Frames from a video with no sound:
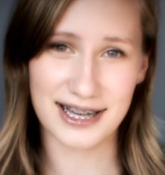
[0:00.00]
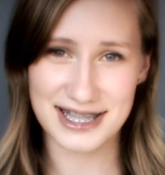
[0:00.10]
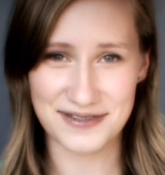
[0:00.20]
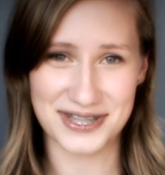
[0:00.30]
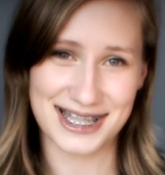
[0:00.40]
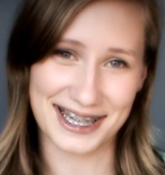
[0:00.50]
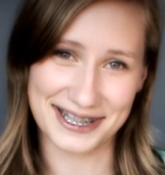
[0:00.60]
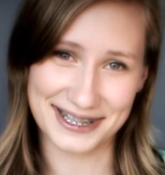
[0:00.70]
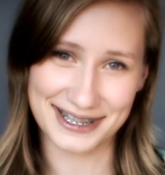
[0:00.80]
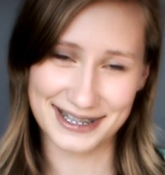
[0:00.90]
David
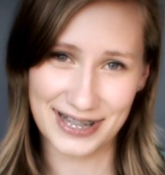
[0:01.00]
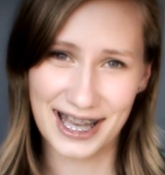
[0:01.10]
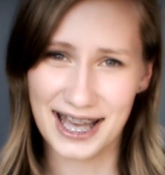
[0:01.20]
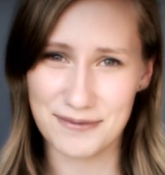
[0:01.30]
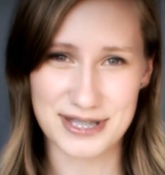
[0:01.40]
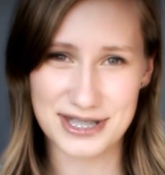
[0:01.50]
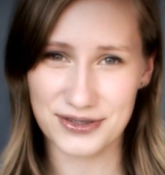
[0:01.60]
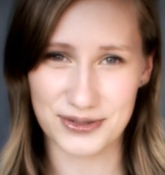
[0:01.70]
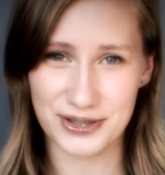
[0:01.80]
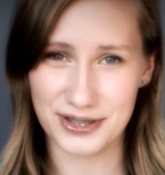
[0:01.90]
Tennant. I'm
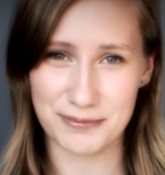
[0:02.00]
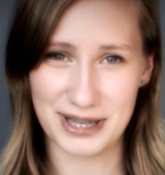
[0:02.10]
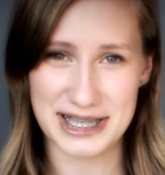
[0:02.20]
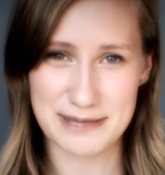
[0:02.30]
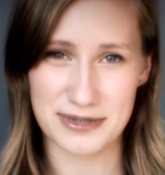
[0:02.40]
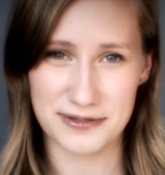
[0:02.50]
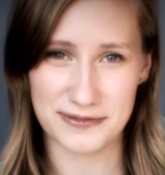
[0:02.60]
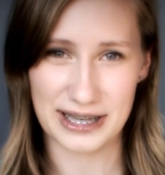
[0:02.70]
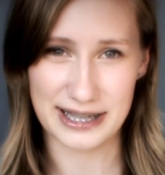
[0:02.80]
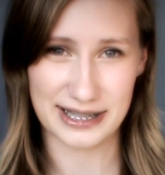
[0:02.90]
still not a Matt Smith
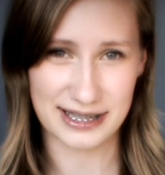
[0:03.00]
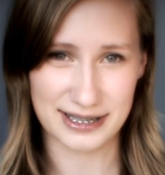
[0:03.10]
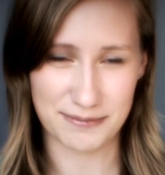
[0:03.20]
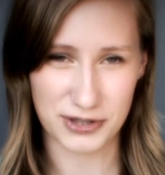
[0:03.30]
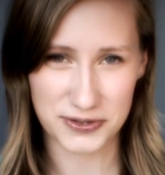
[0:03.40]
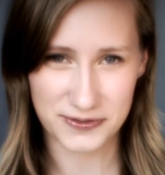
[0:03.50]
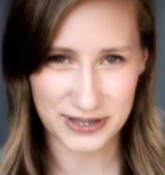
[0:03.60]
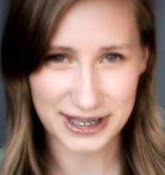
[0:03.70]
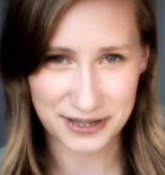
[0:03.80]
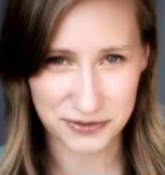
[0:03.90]
fan yet. I'm not
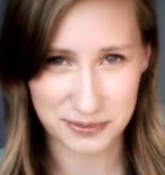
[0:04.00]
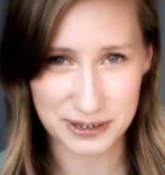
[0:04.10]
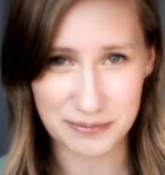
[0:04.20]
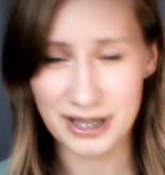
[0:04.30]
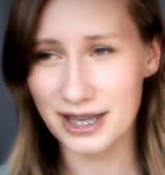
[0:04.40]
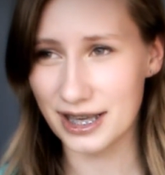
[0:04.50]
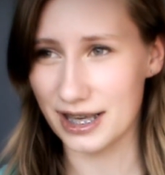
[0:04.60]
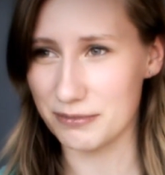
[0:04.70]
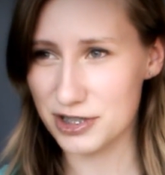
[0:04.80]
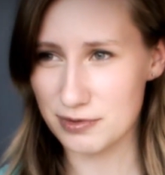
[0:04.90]
feeling it from him.
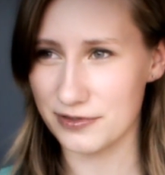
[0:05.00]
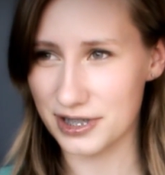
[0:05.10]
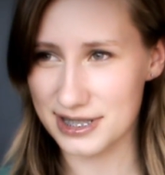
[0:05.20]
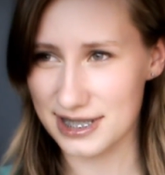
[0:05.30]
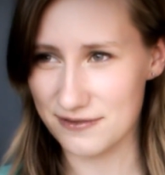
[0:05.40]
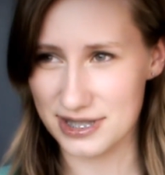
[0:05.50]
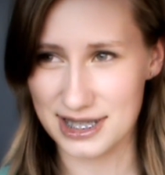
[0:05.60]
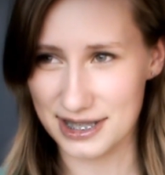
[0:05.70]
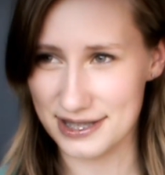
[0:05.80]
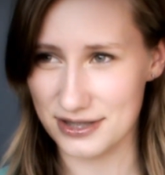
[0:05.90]
I much prefer David
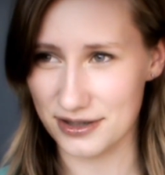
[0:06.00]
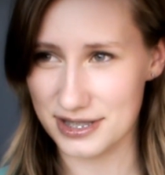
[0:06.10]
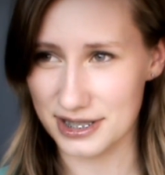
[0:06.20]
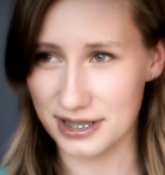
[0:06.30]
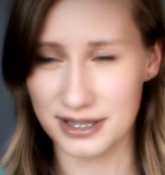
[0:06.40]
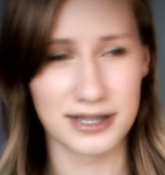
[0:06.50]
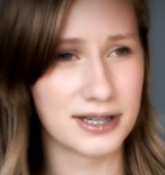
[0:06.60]
Tennant's Doctor.